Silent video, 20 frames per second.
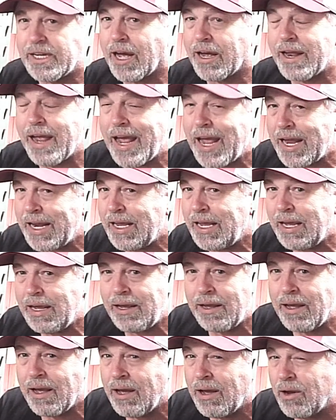got
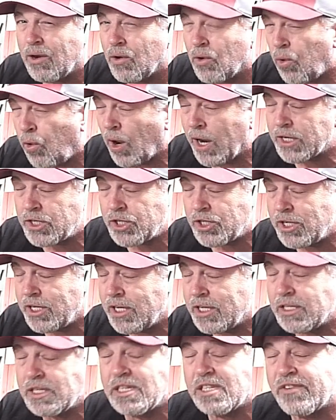any
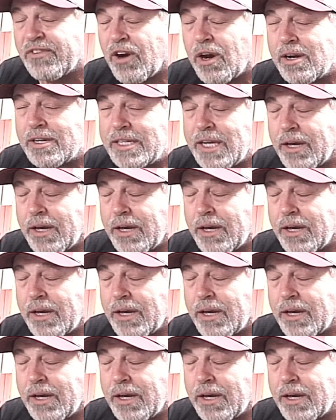questions as far as